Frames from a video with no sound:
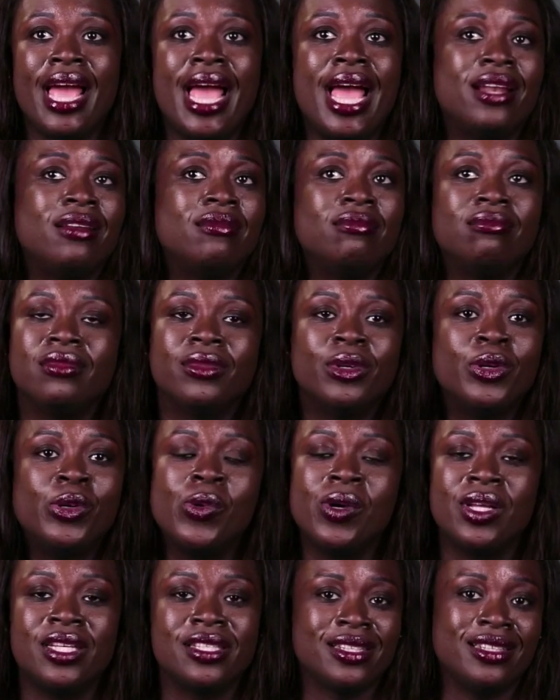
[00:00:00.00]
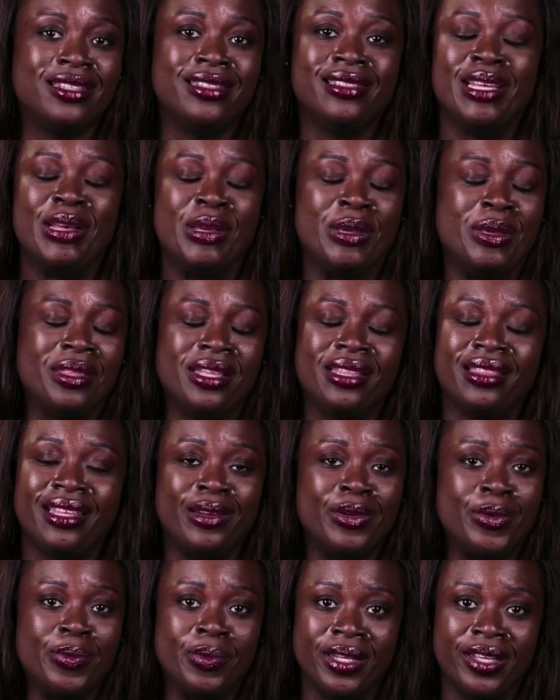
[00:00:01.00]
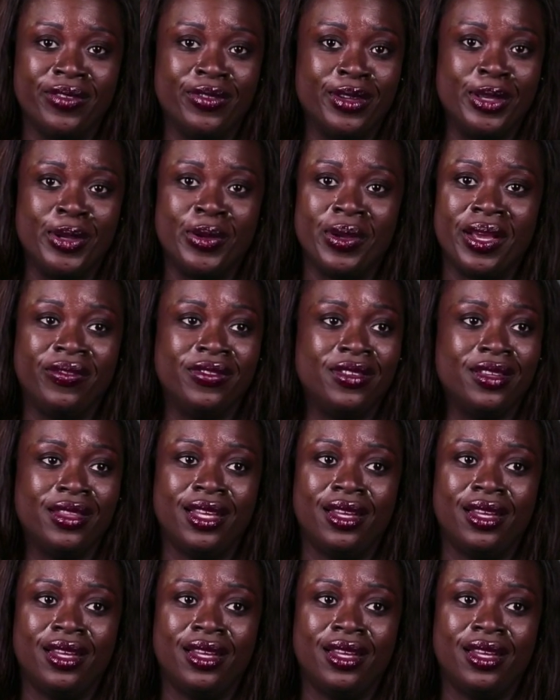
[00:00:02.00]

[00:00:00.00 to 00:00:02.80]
and who else can tell you that they don't believe in you after